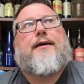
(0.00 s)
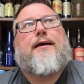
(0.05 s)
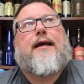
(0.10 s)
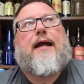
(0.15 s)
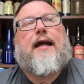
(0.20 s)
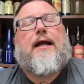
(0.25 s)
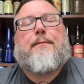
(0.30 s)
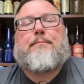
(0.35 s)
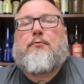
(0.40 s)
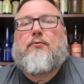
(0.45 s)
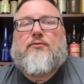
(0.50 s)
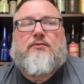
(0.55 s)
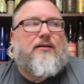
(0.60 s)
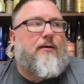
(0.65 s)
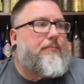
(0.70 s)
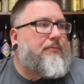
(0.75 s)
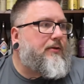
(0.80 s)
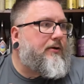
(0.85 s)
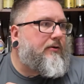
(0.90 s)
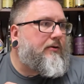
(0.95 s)
April
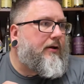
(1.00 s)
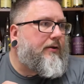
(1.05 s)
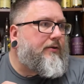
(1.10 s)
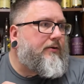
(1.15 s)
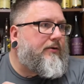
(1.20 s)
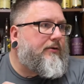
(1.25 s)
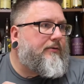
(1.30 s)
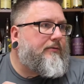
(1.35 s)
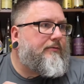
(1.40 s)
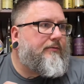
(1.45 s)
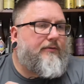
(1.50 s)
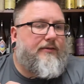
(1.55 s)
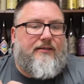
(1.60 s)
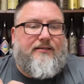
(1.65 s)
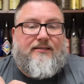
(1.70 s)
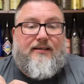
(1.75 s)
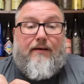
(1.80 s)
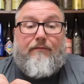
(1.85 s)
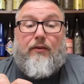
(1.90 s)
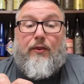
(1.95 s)
something or other, the
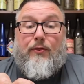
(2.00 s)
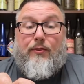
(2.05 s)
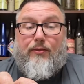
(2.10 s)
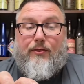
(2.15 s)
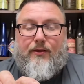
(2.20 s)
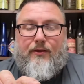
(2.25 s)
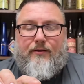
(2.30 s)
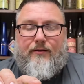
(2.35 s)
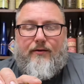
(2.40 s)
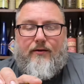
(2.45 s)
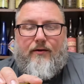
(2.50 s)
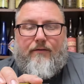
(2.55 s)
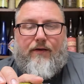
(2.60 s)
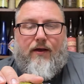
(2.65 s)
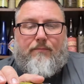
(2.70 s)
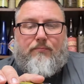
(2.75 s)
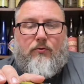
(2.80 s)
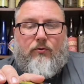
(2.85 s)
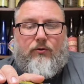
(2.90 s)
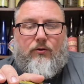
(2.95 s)
seventh of
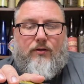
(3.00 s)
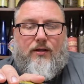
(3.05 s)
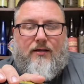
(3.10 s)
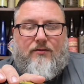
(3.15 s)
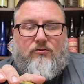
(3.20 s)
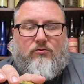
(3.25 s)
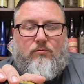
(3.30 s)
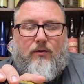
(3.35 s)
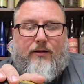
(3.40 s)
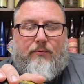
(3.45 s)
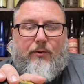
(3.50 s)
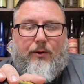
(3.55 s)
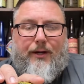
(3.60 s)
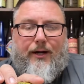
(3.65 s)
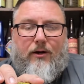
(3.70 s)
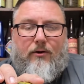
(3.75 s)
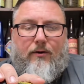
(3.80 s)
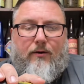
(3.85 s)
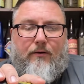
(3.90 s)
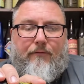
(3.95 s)
April 2020. We
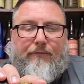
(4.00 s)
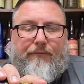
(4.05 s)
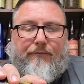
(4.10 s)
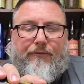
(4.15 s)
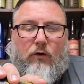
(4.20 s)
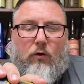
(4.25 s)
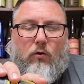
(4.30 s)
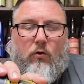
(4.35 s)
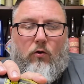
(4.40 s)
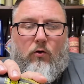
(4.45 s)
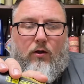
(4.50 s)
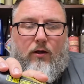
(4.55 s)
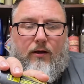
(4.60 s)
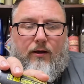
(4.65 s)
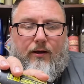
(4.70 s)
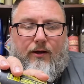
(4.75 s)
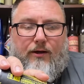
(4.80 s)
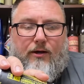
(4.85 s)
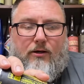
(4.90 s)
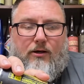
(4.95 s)
are in full
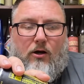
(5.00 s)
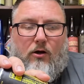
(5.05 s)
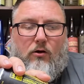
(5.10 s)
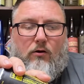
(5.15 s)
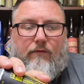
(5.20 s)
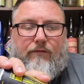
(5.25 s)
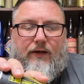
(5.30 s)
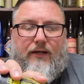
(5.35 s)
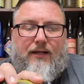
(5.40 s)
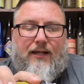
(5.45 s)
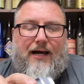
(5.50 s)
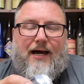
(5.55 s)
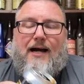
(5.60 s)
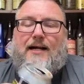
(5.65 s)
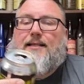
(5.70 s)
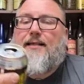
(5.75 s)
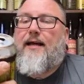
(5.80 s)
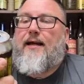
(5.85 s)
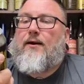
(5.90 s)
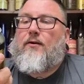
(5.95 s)
COVID
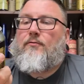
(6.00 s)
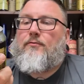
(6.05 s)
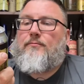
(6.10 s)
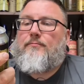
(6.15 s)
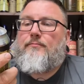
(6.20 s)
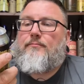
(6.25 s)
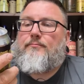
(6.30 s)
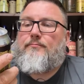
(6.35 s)
lockdown.